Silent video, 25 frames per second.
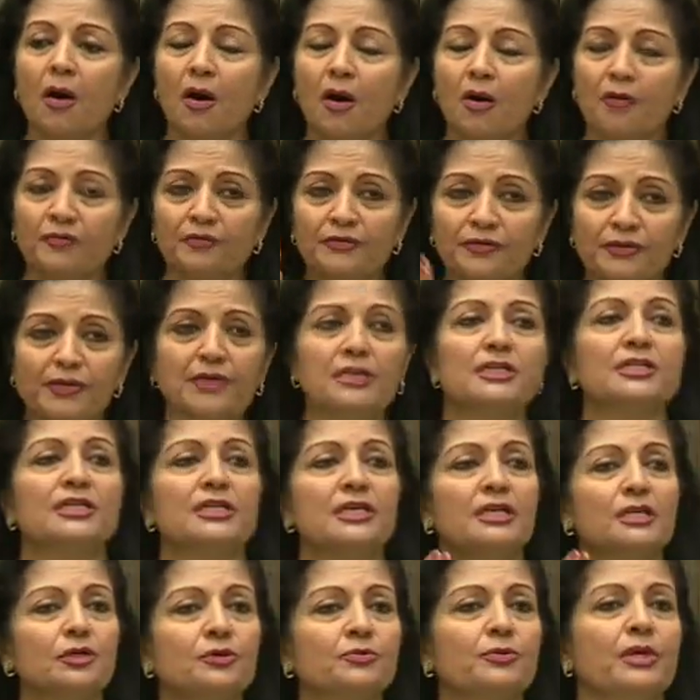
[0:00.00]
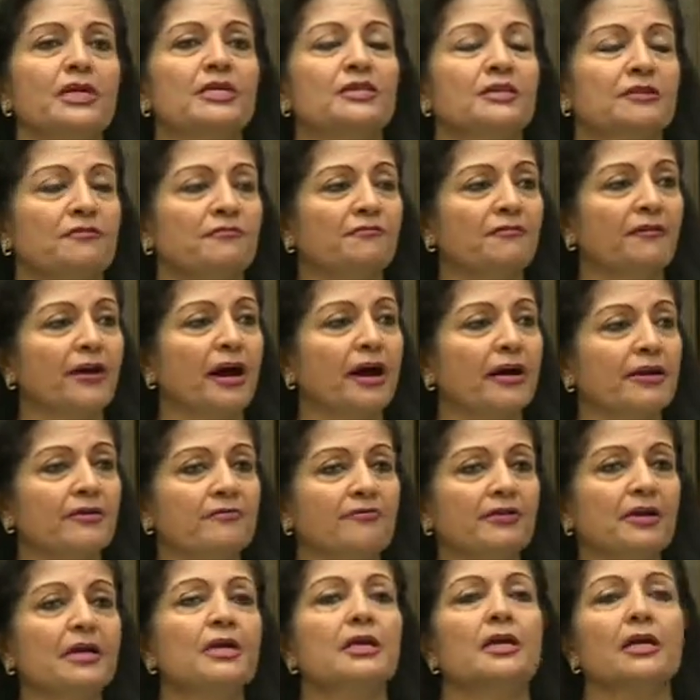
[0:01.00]
of
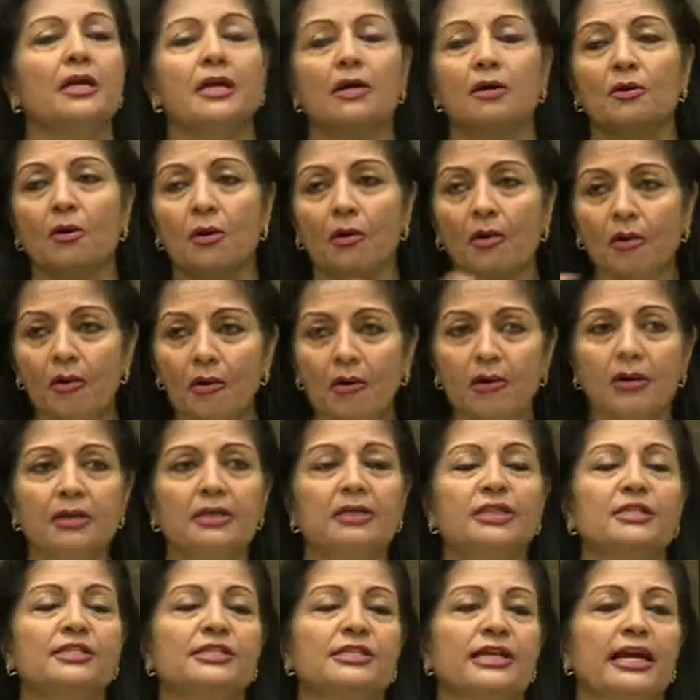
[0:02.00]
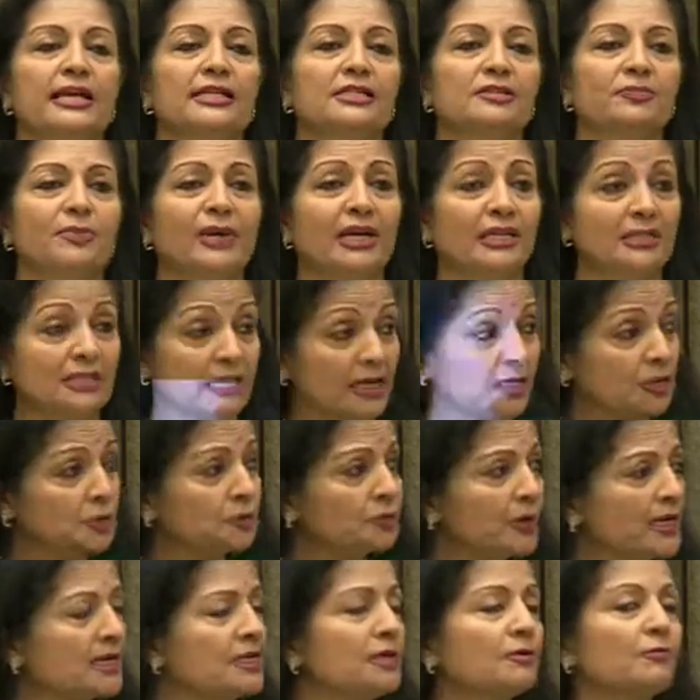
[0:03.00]
1325 in all its aspects and
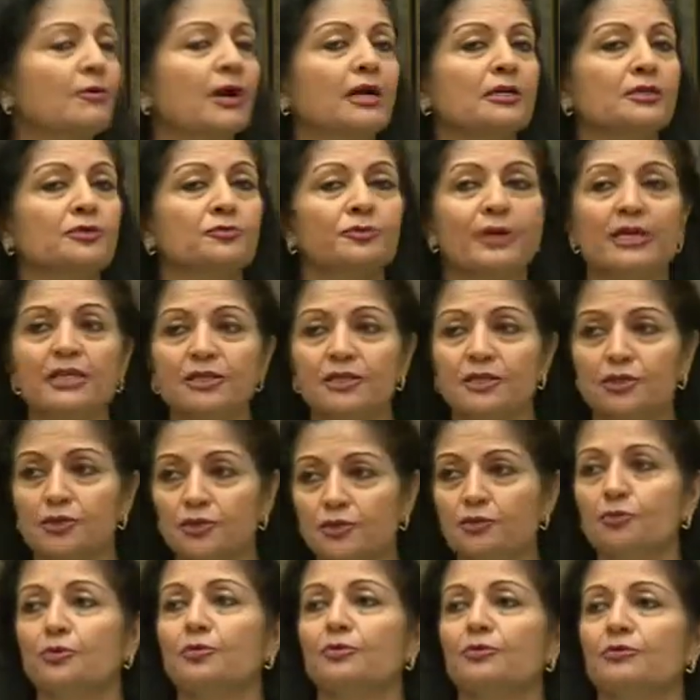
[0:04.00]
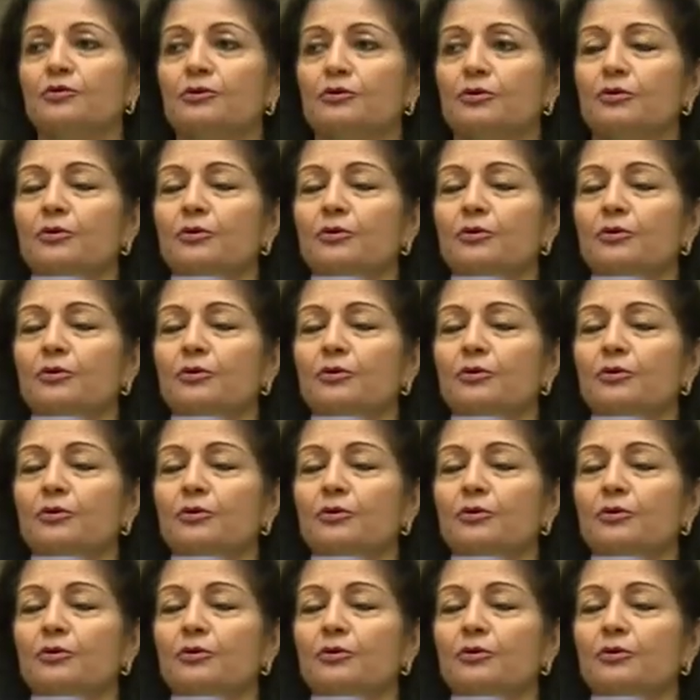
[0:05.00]
2122,